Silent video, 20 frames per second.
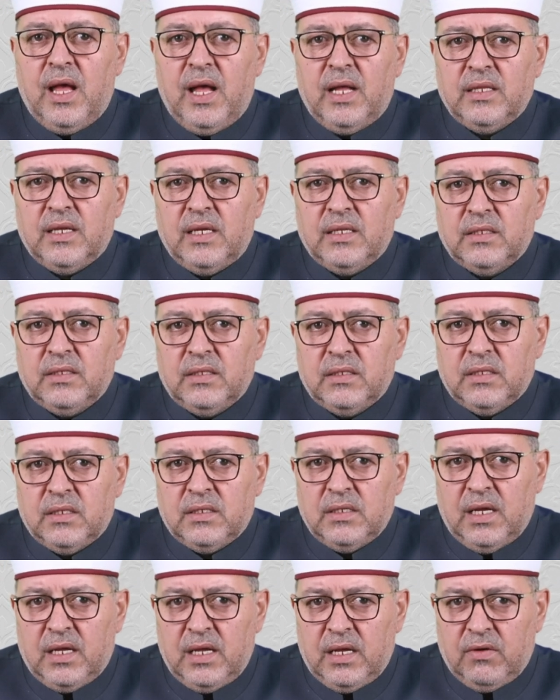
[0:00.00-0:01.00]

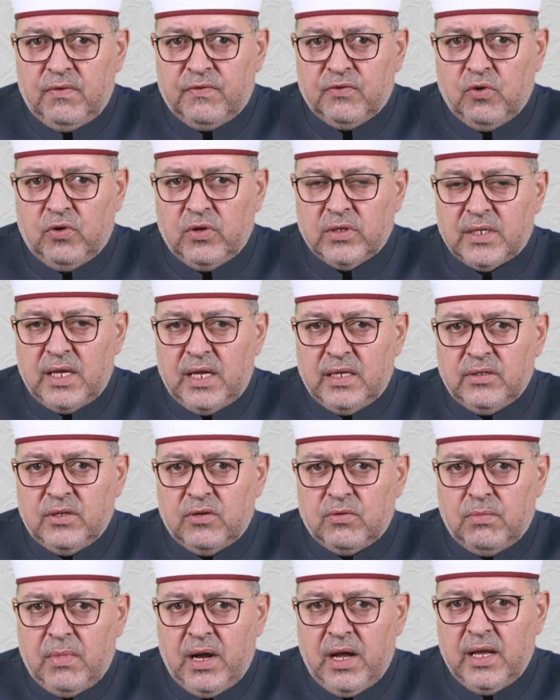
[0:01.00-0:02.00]
and of course,
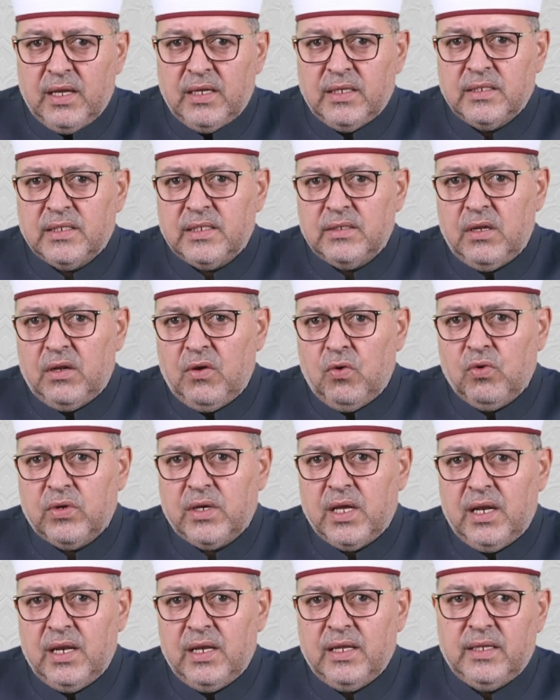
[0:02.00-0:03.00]
undermines
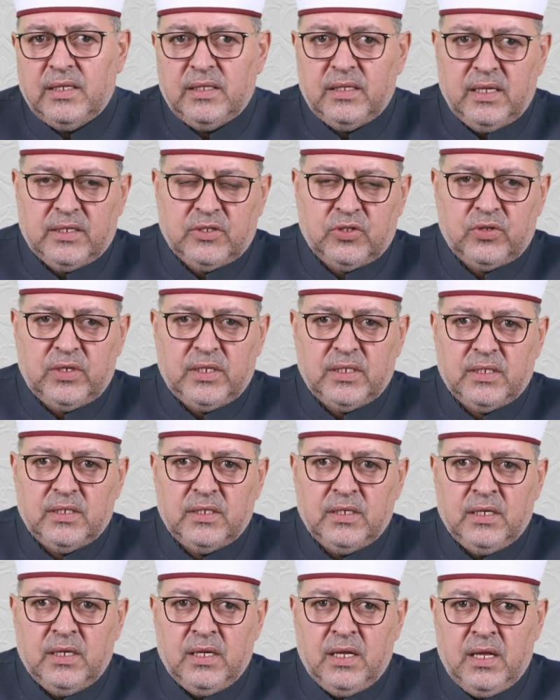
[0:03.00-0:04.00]
local industries.
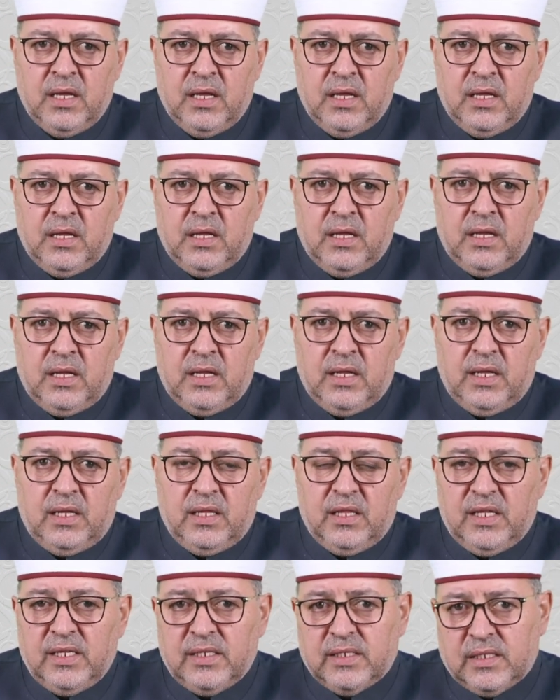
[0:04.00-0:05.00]

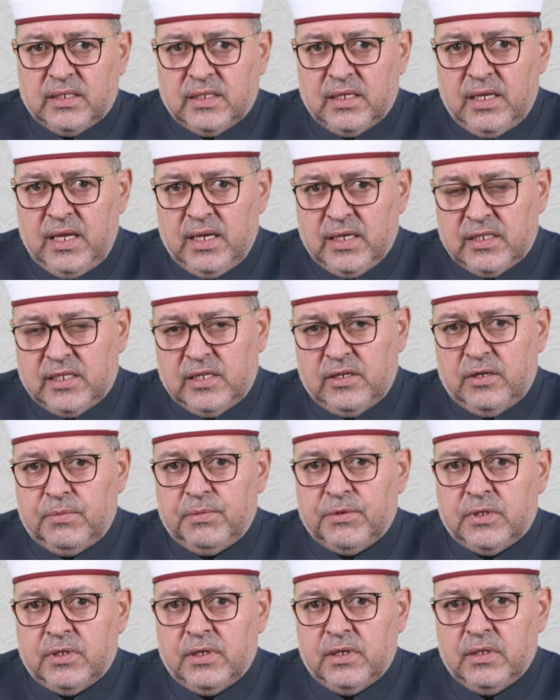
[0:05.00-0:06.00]
In this
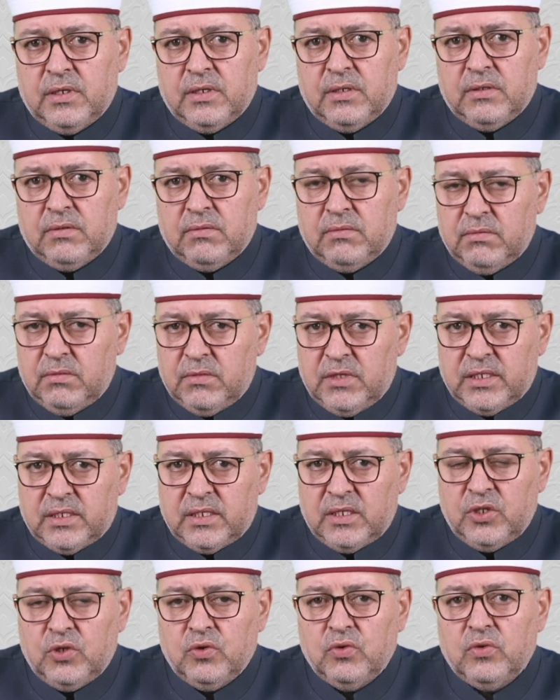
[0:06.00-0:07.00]
excerpt,
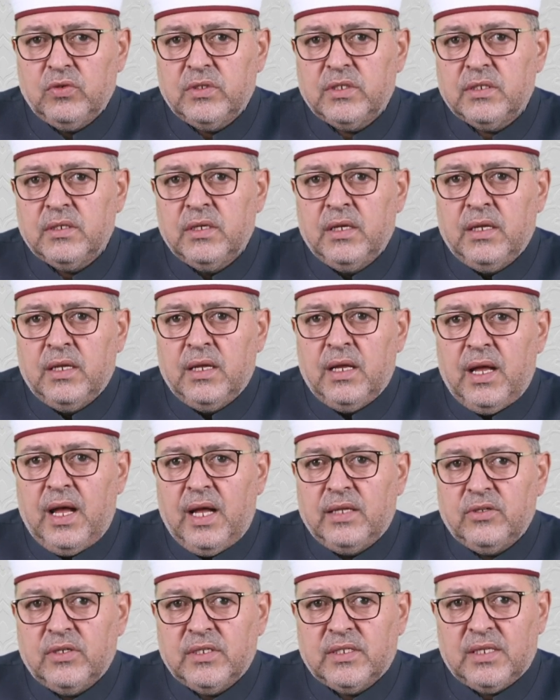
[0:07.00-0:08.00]
this news,
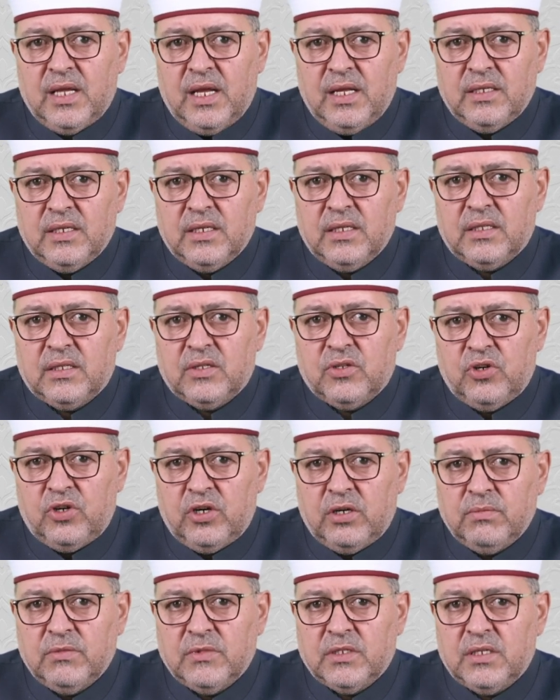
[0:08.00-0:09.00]
understanding
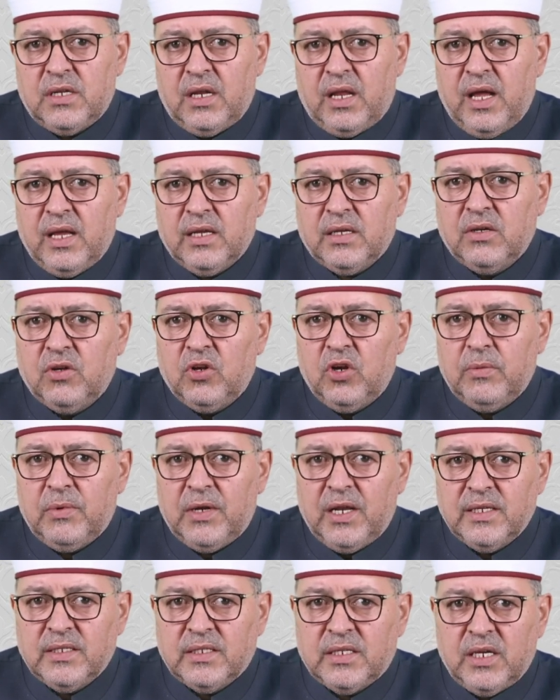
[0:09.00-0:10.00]
terms like
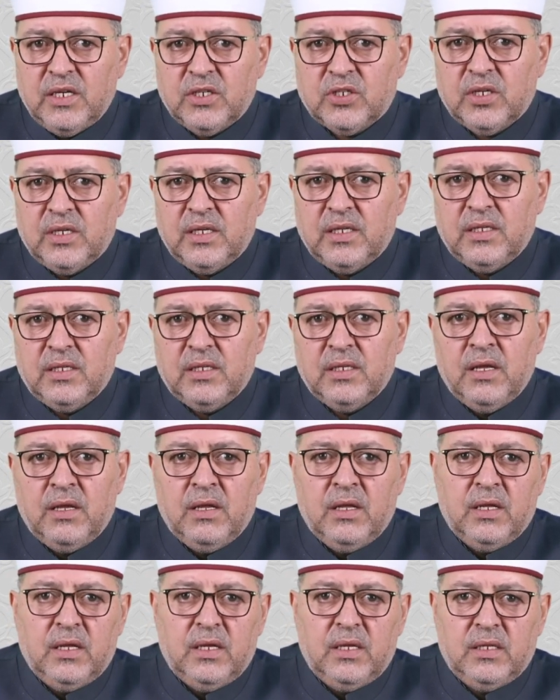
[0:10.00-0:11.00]
globalization,
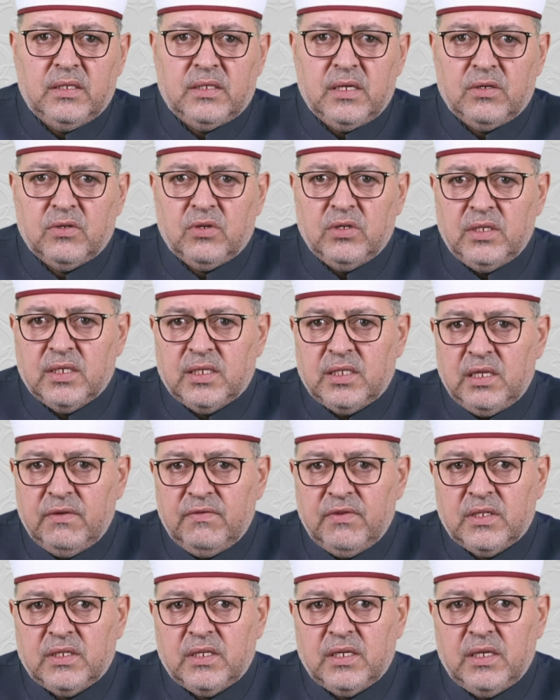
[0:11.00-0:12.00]

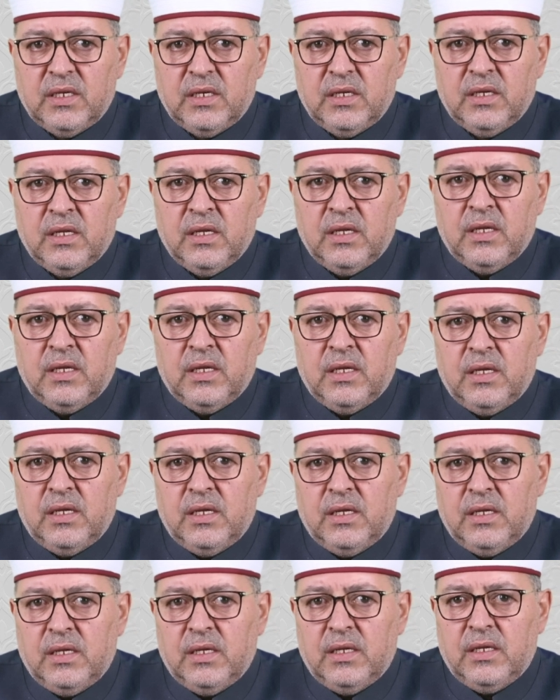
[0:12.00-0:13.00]
interconnectivity,
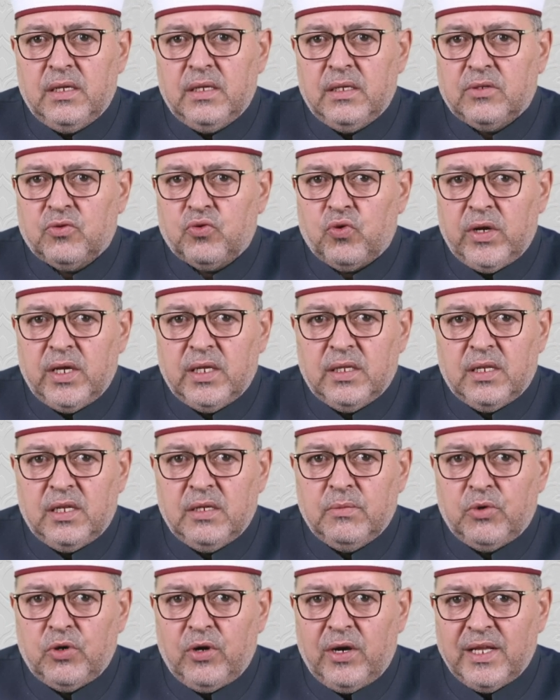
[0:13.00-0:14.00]
trade
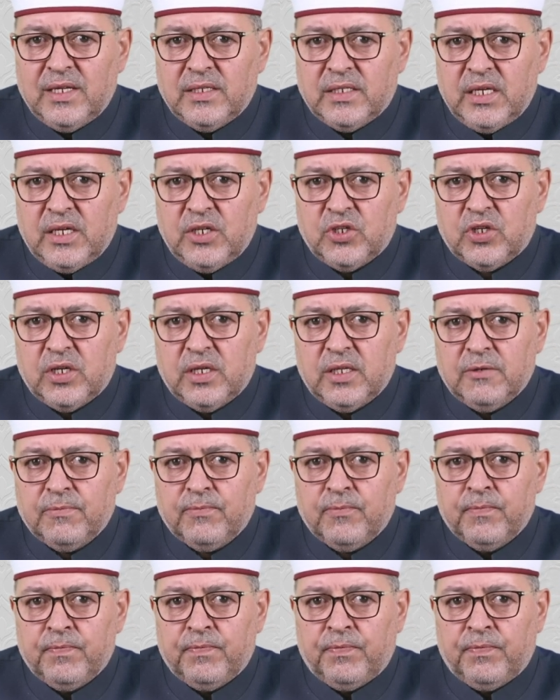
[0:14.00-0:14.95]
liberalization,